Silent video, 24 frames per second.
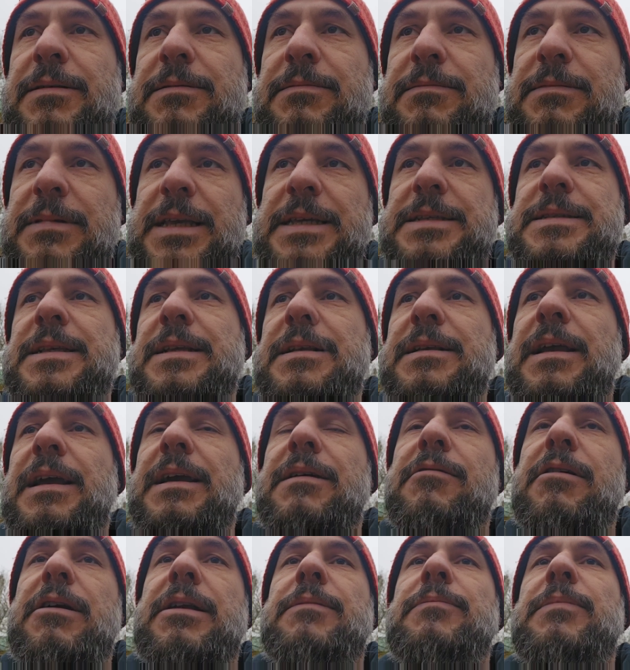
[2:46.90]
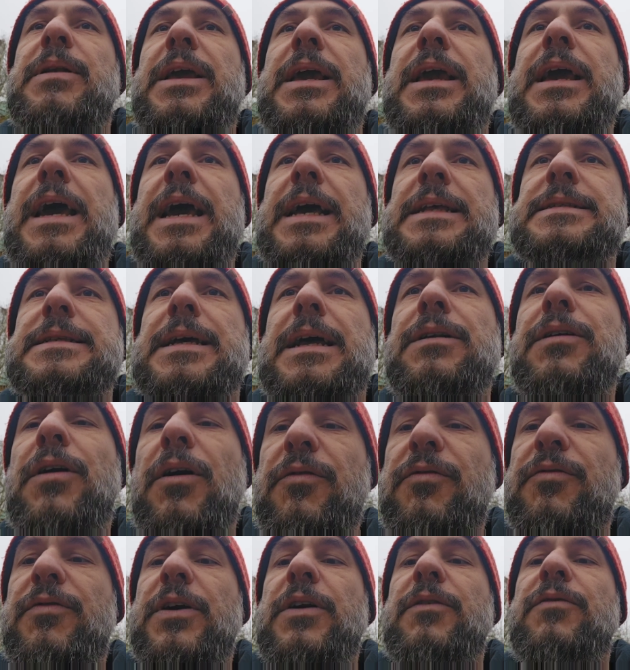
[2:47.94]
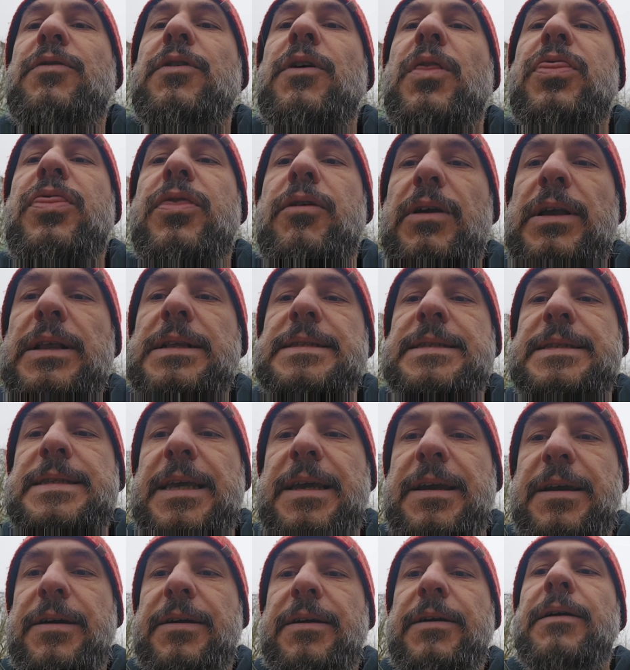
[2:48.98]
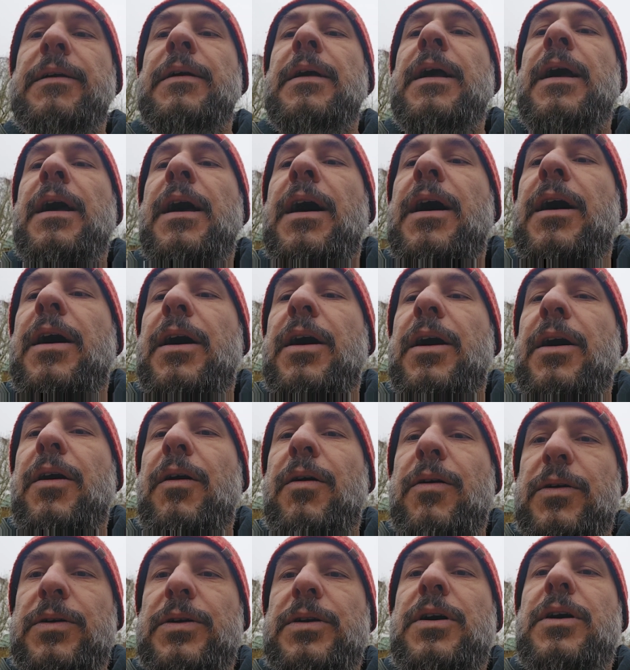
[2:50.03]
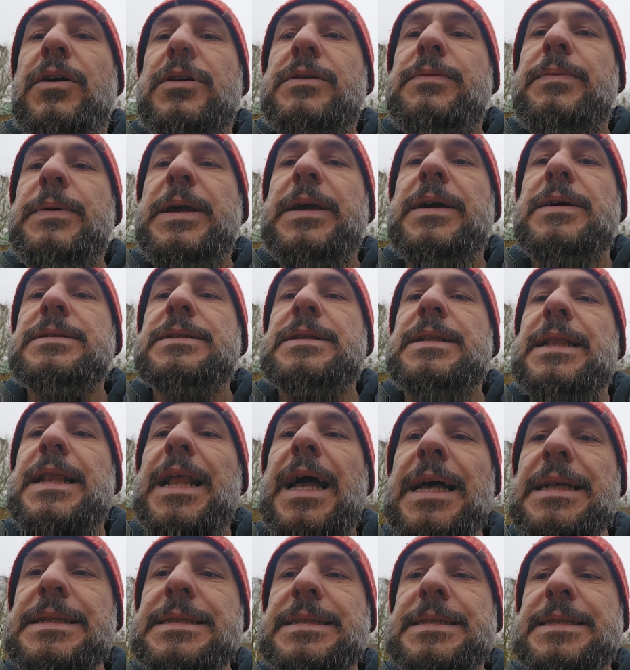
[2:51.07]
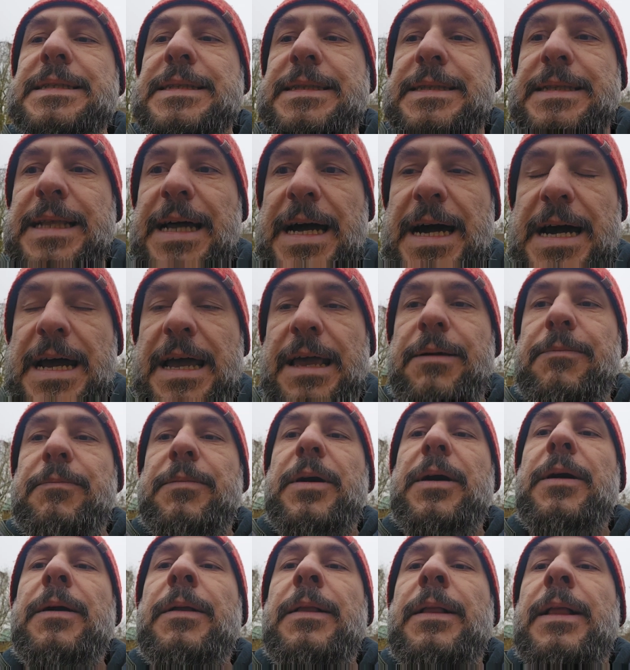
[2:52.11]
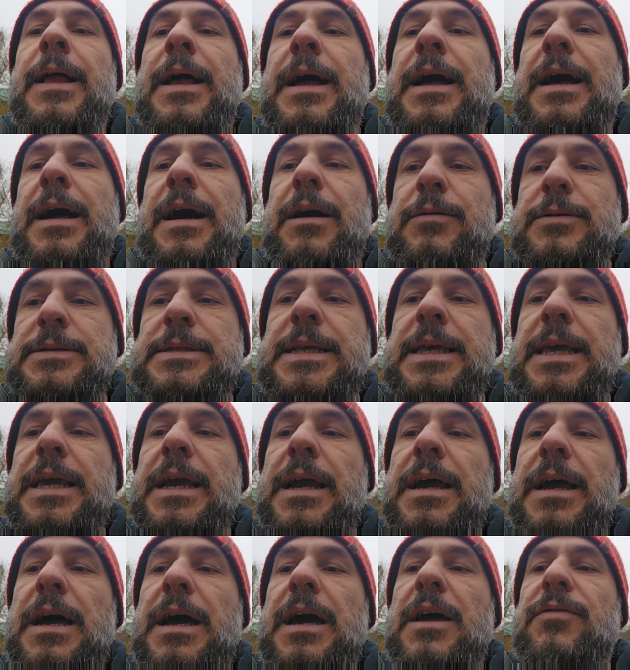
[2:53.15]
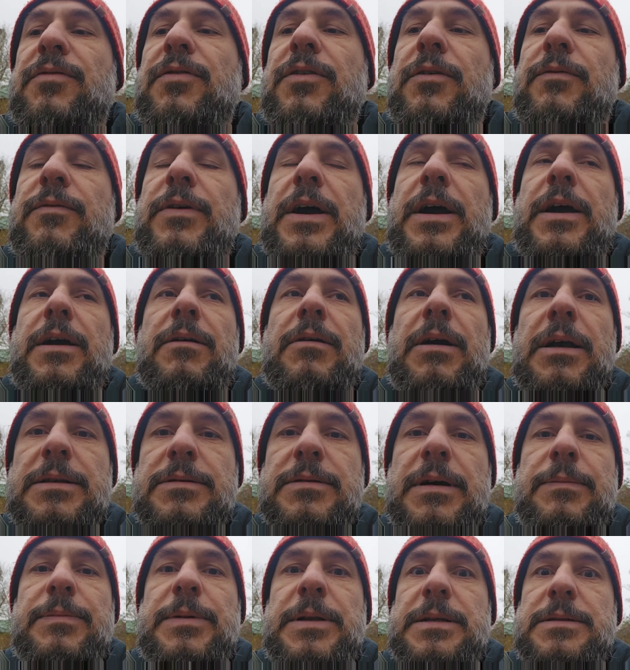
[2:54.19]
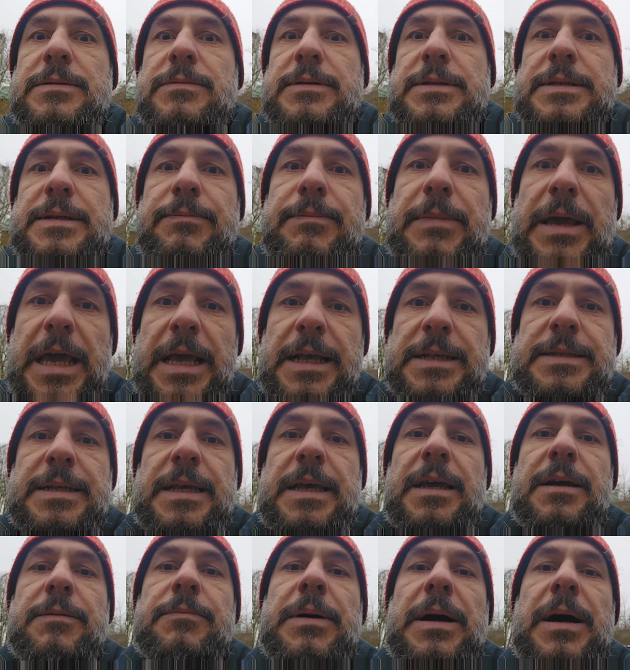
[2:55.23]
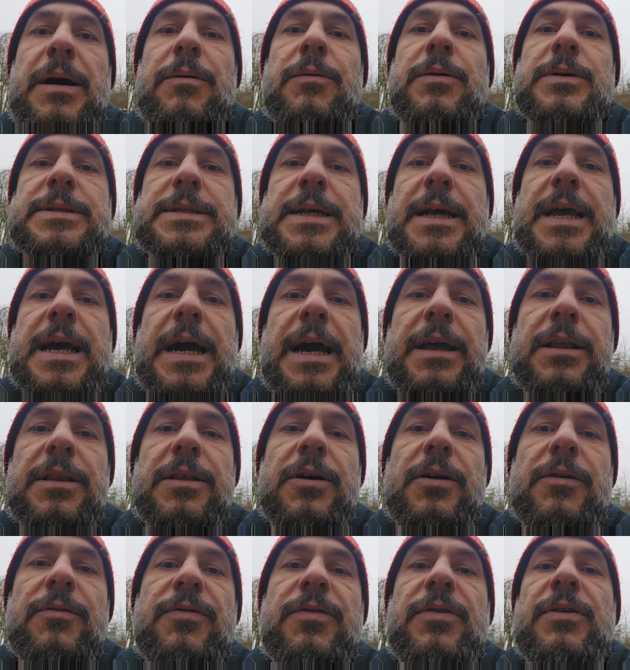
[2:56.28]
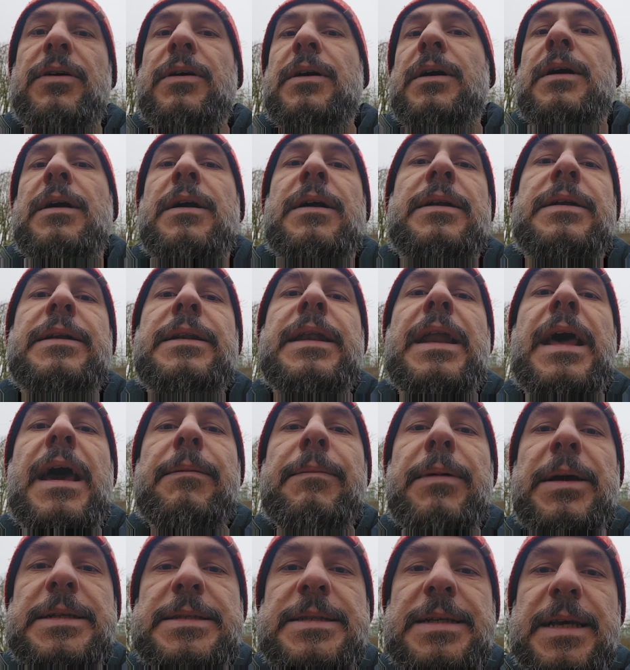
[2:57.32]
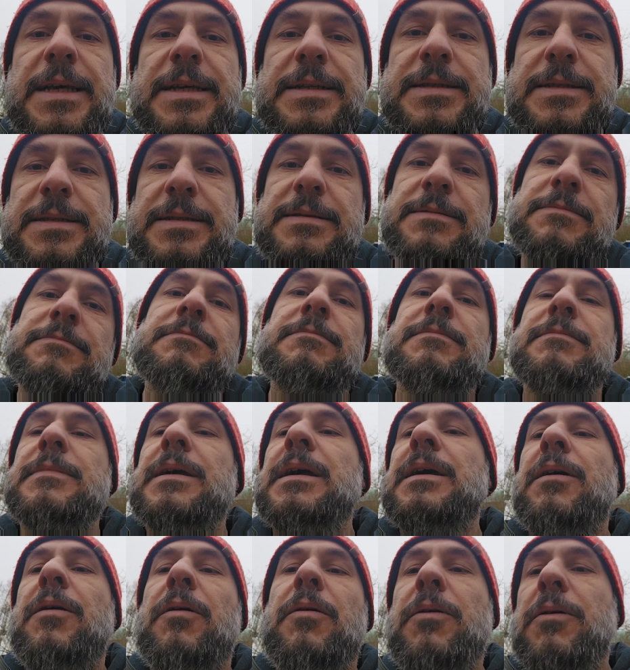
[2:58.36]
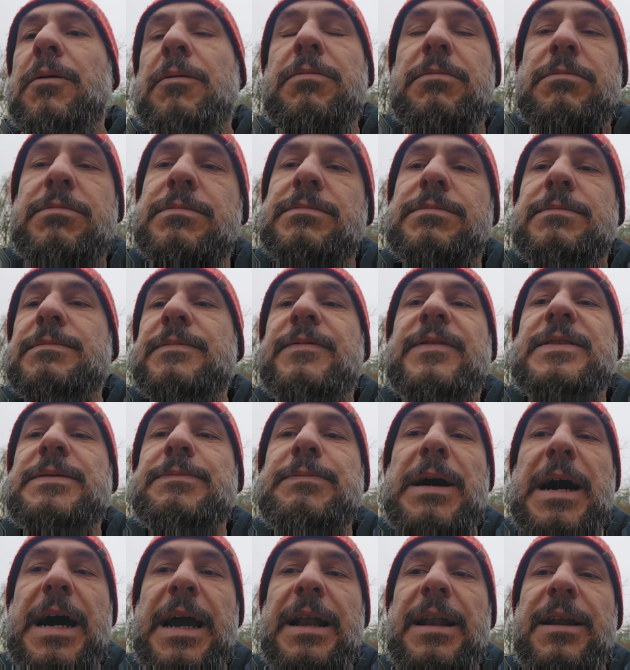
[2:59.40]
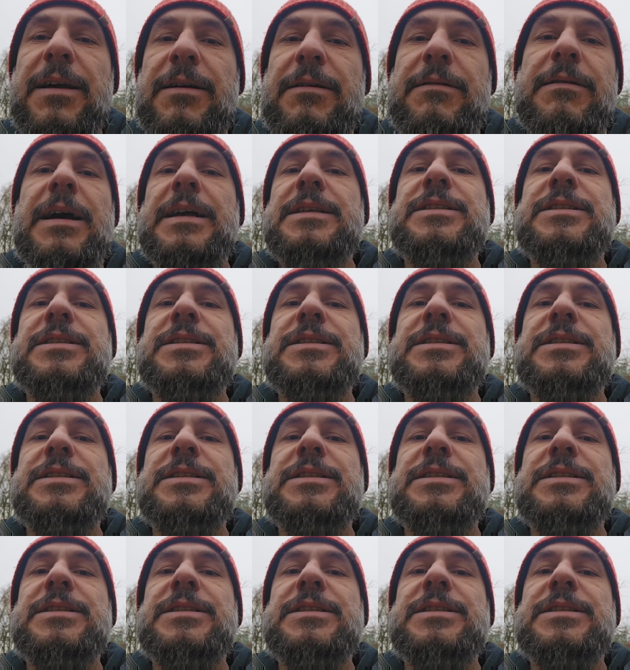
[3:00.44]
decently, incredibly as an offer for thrill seeker or not. Because last time I was here, I thought the Ride to Happiness was amazing, but was a kind of nemesis or the Smiler at